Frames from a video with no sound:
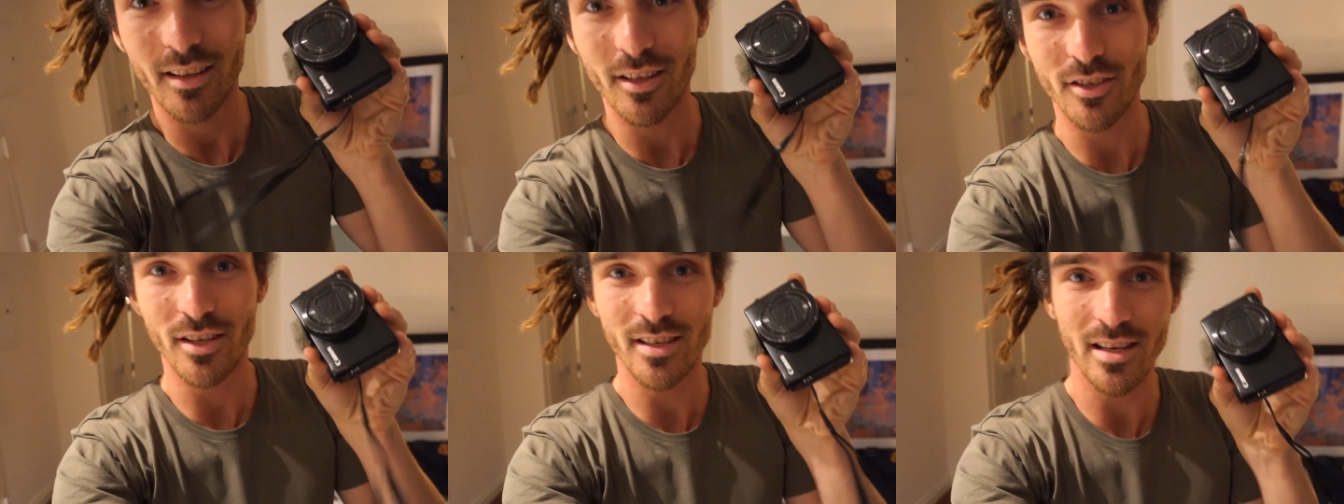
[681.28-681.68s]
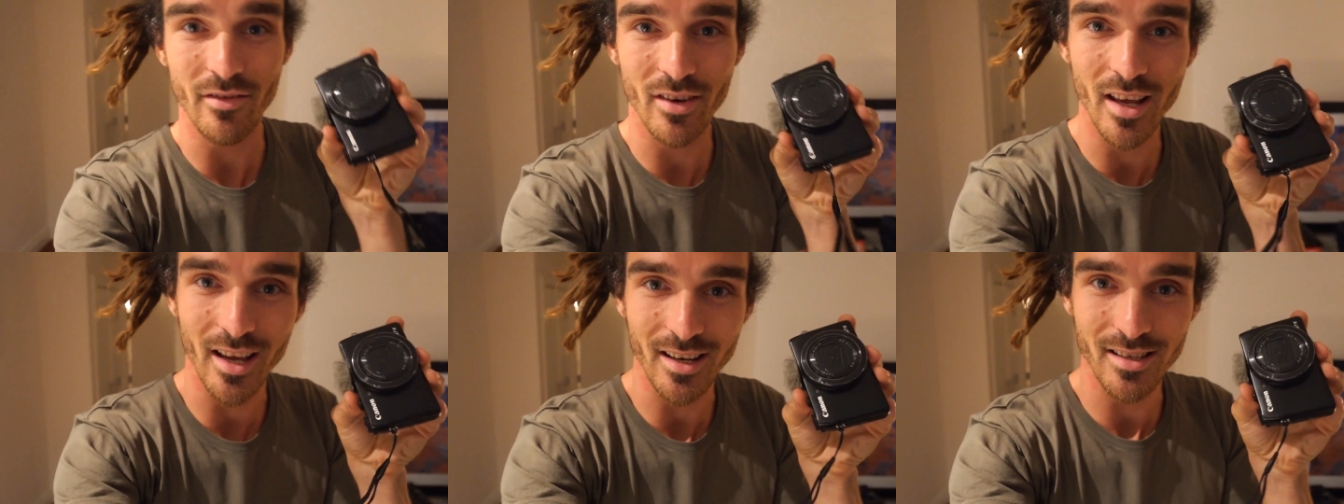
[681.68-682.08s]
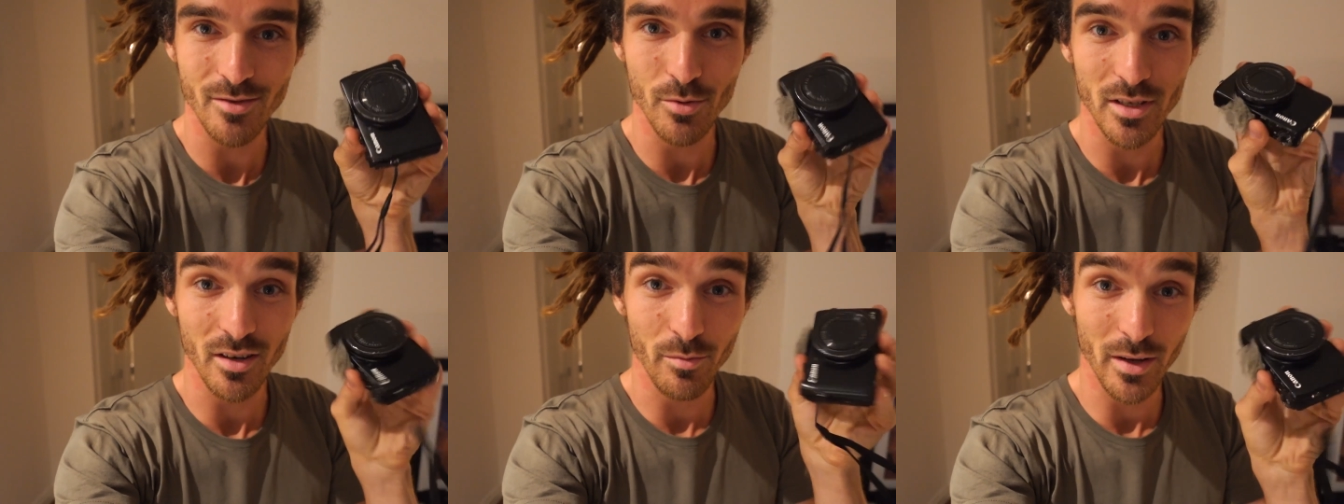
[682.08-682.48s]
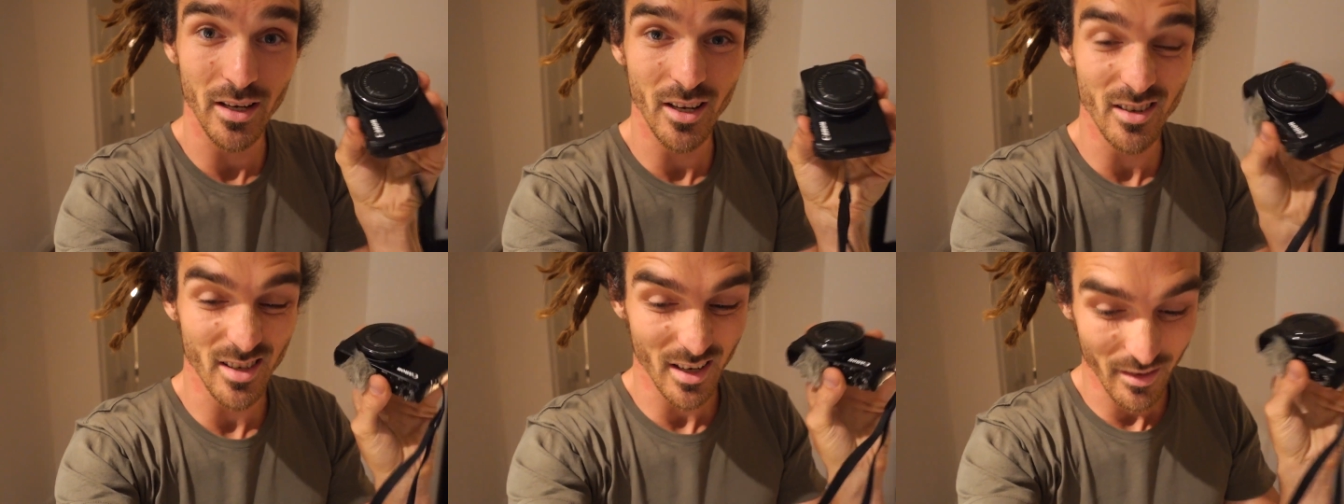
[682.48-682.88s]
G7X, which I've been
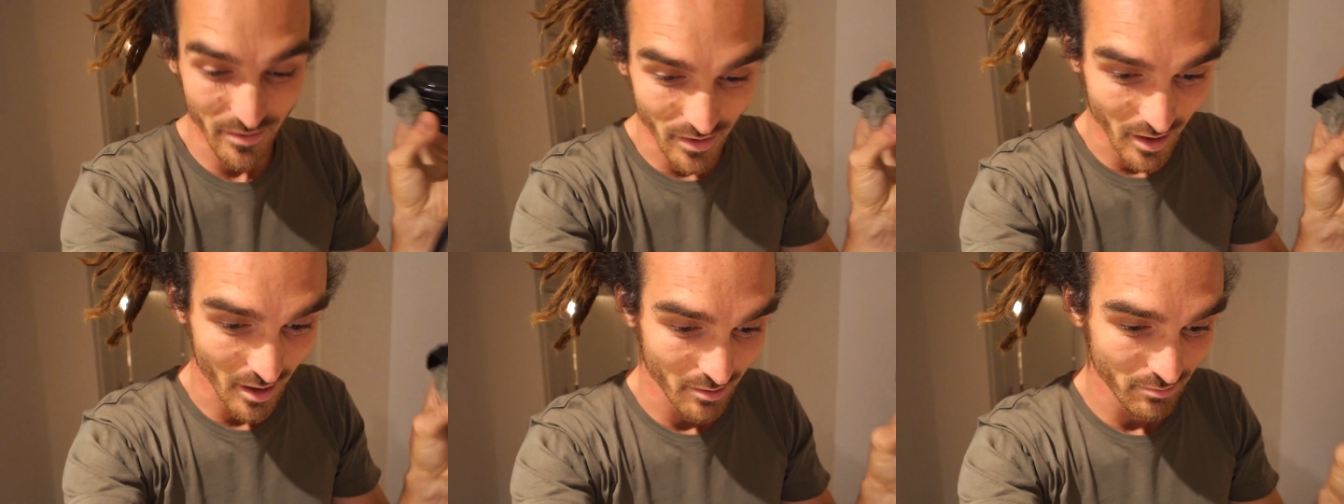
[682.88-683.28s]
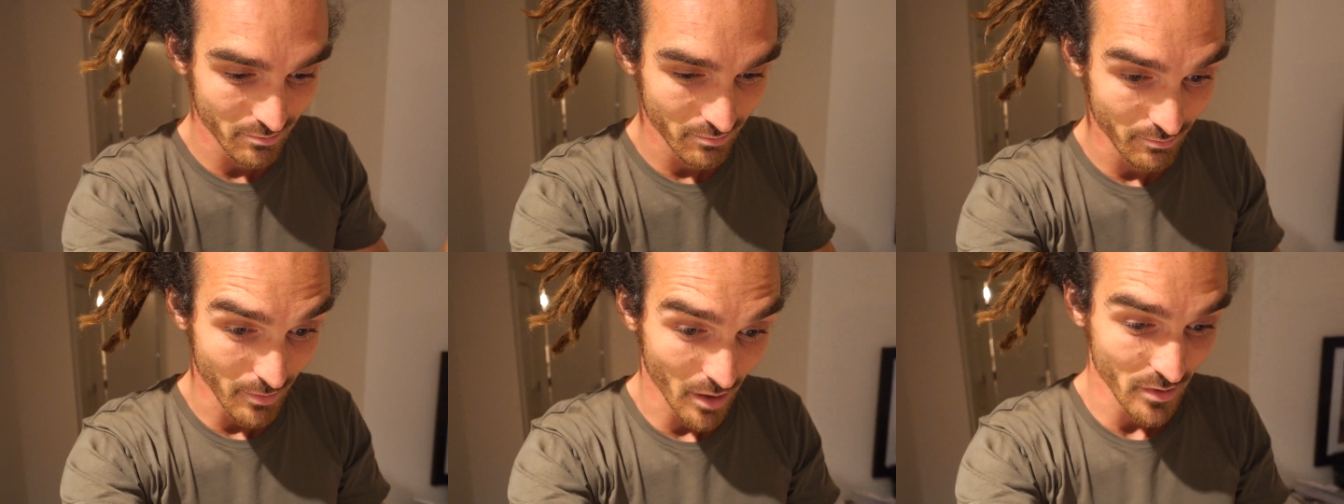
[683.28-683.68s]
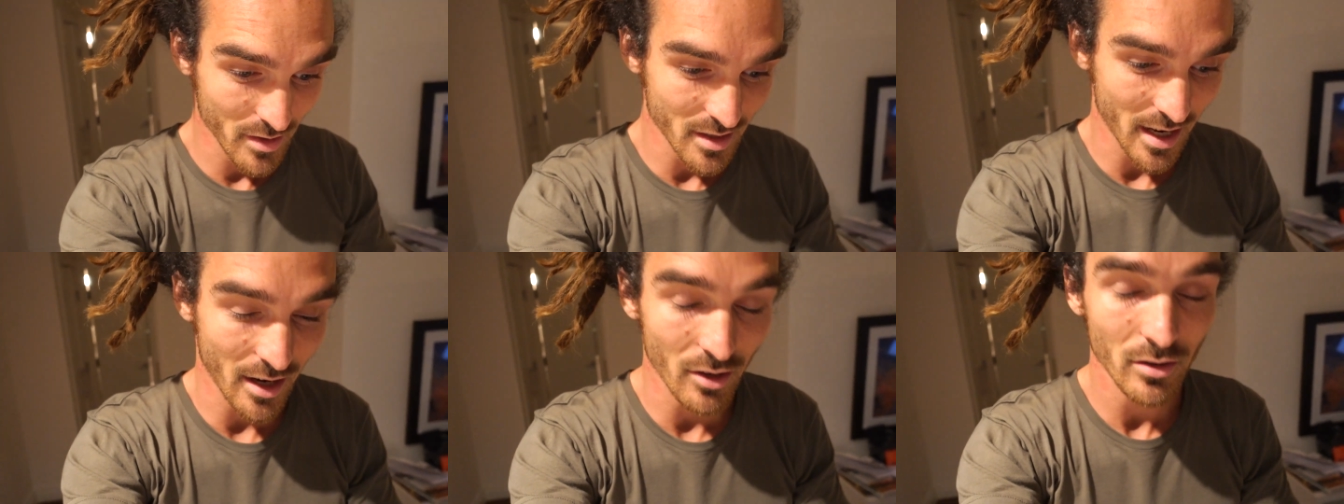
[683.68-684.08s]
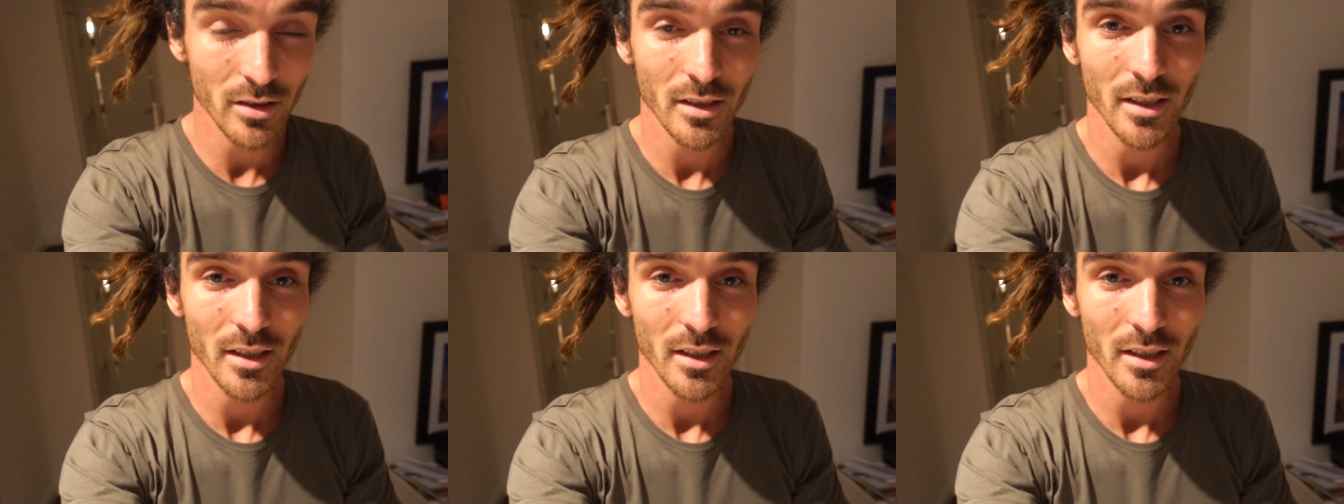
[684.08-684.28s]
using for months now?